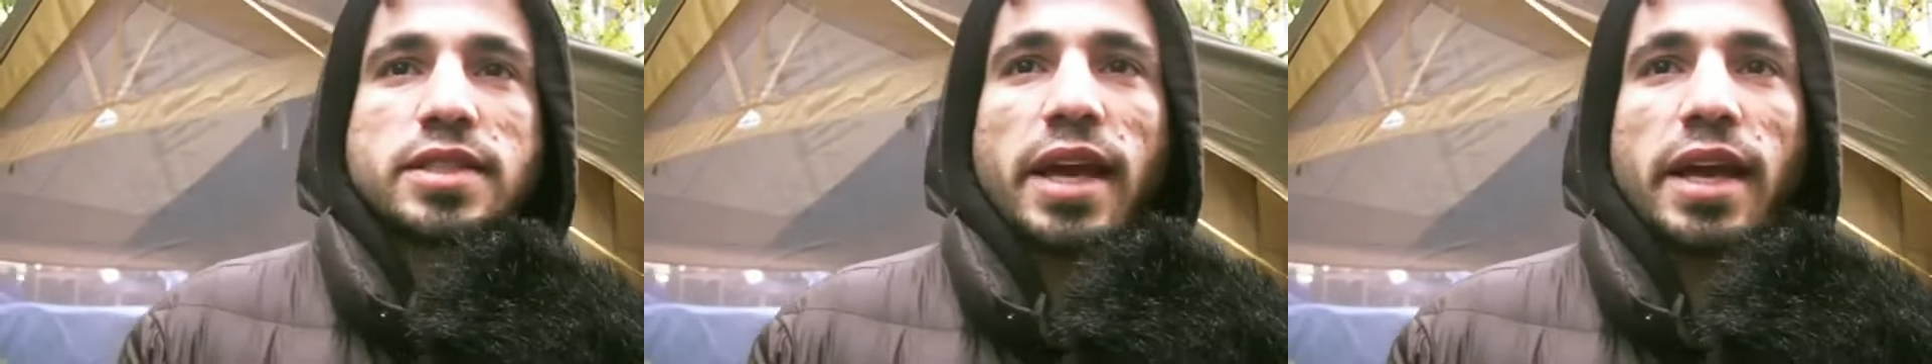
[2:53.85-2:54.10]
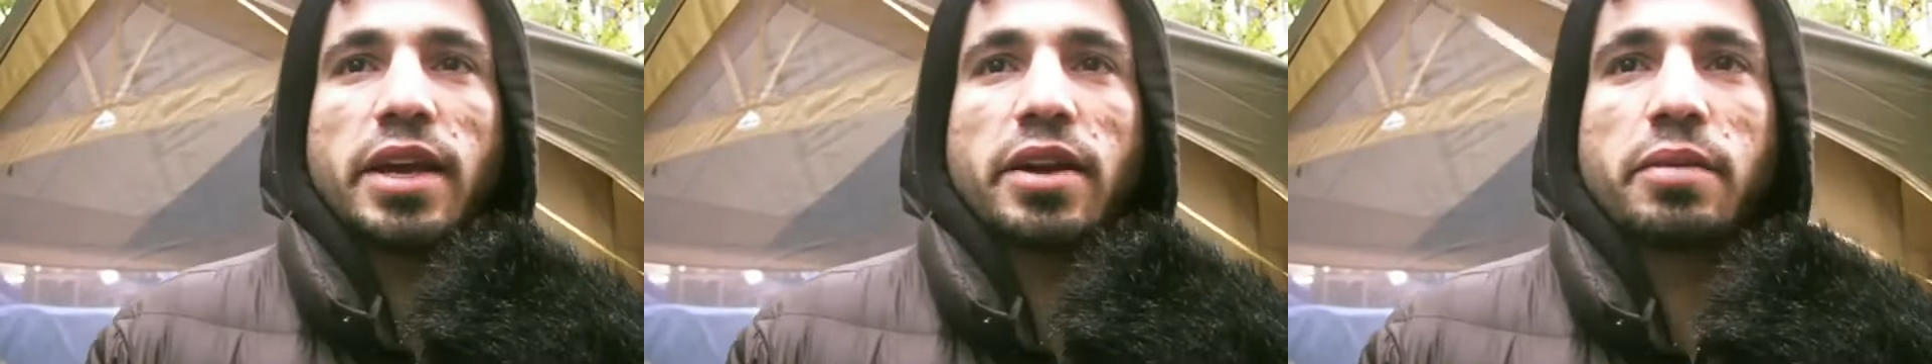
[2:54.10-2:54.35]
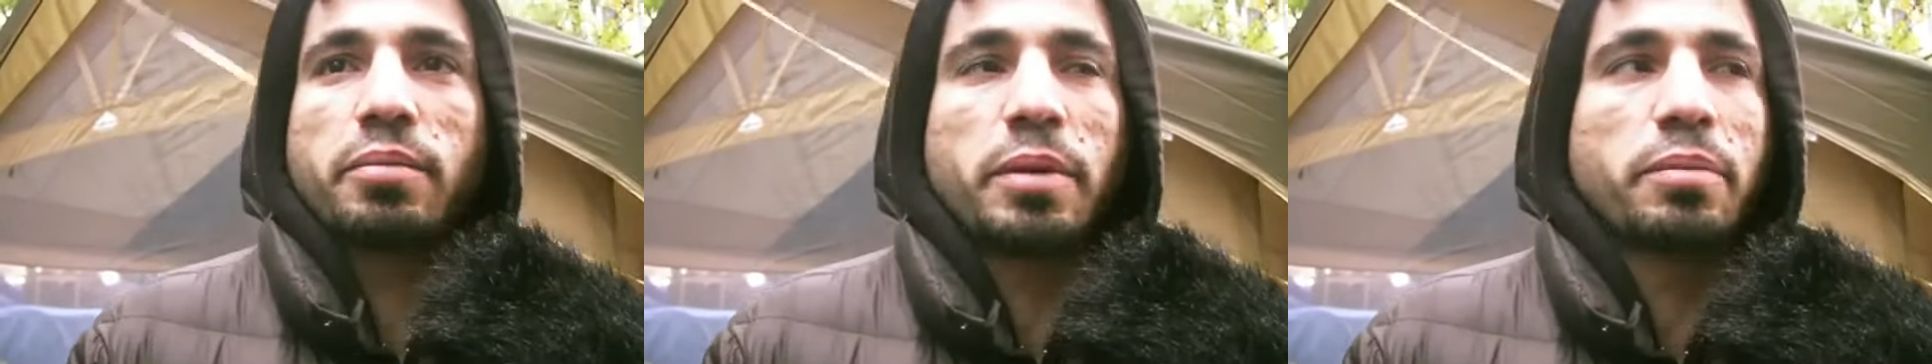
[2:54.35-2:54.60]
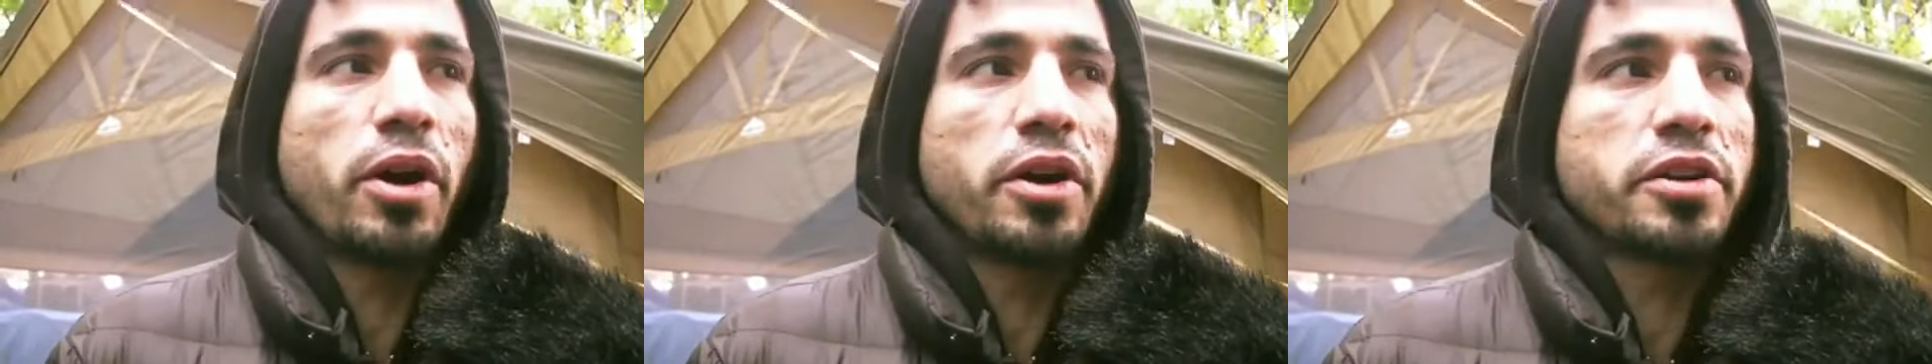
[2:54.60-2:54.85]
stay here and be
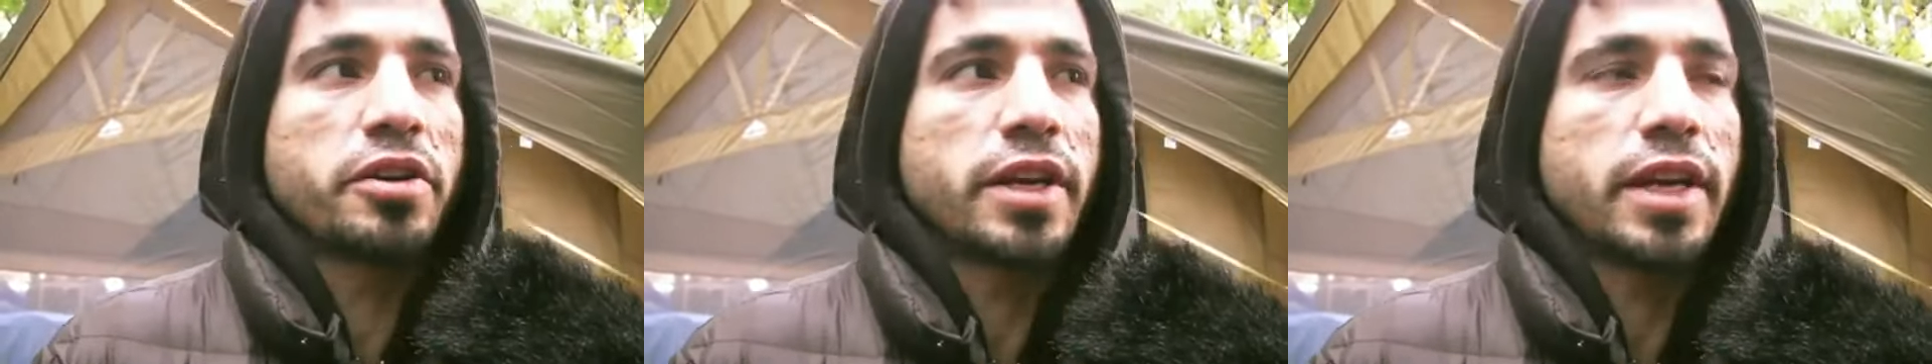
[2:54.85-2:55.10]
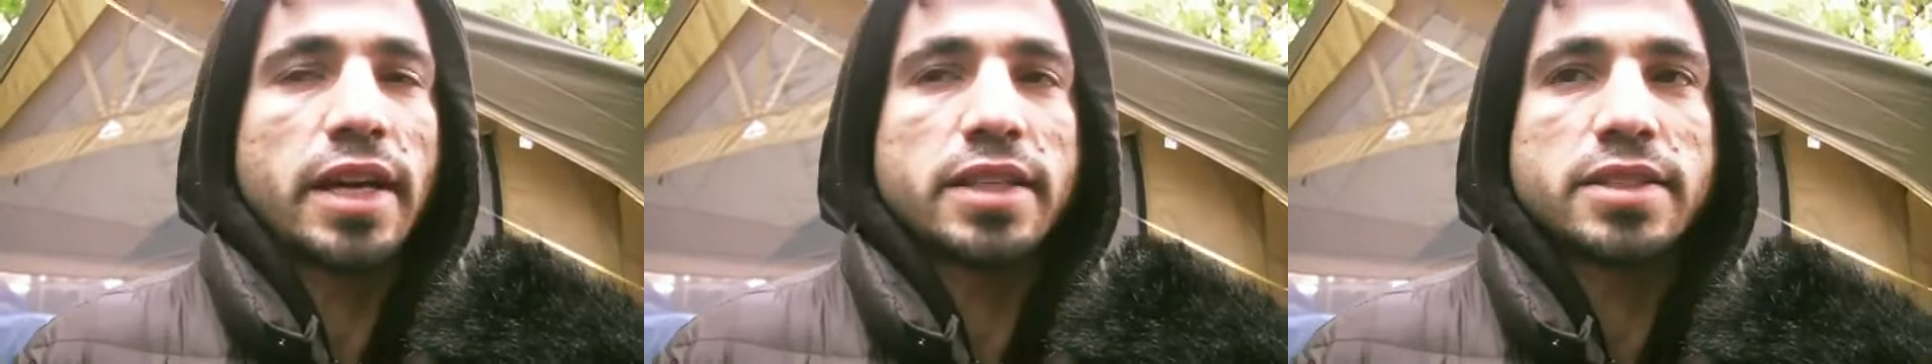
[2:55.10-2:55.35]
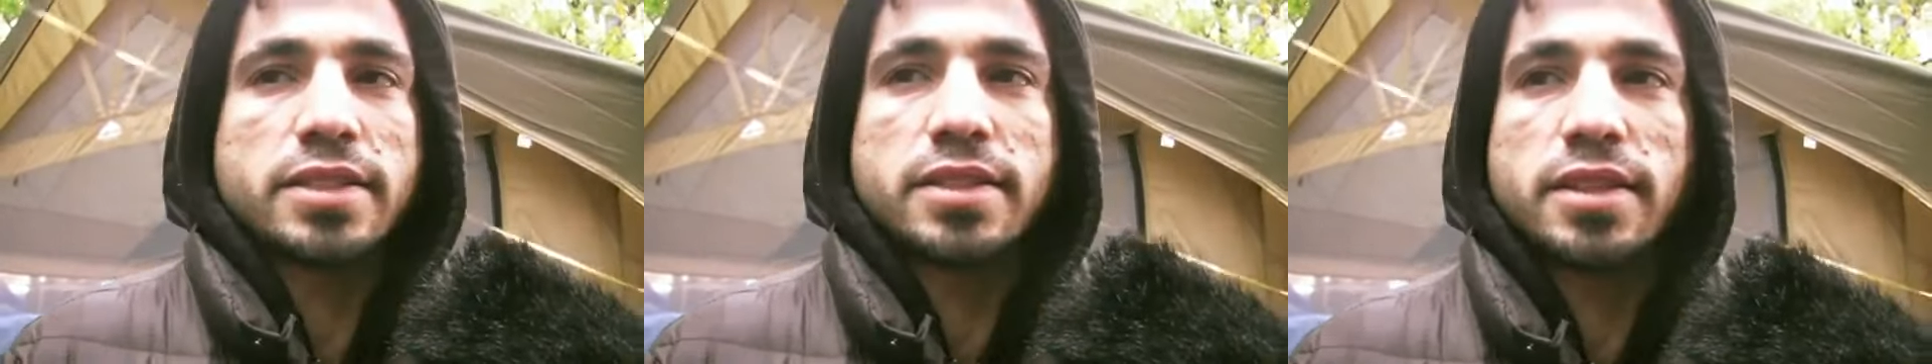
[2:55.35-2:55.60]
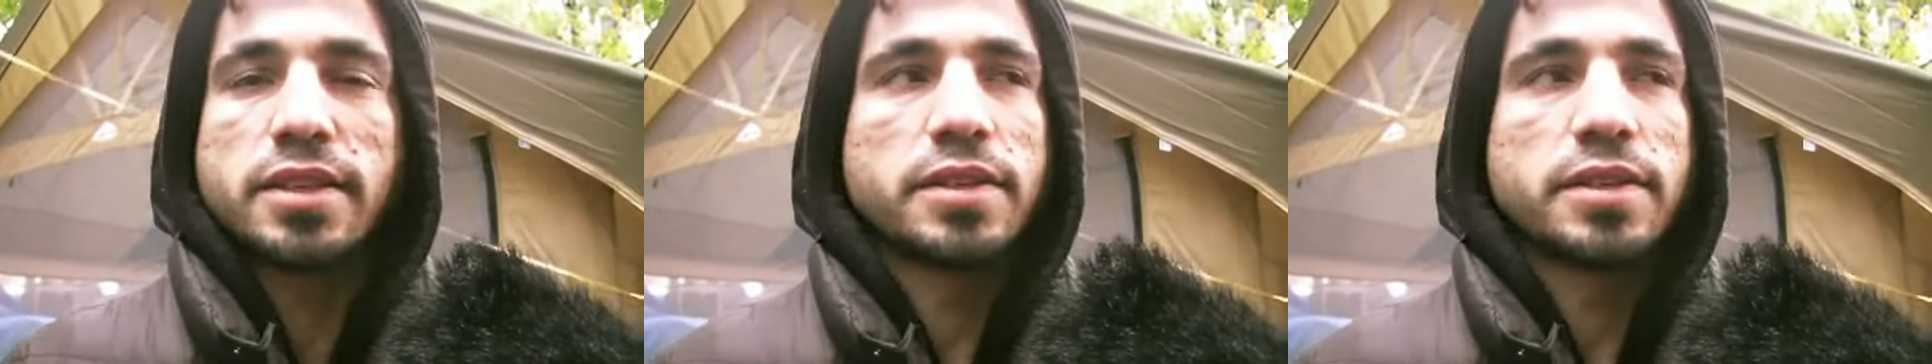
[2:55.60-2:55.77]
martyred against,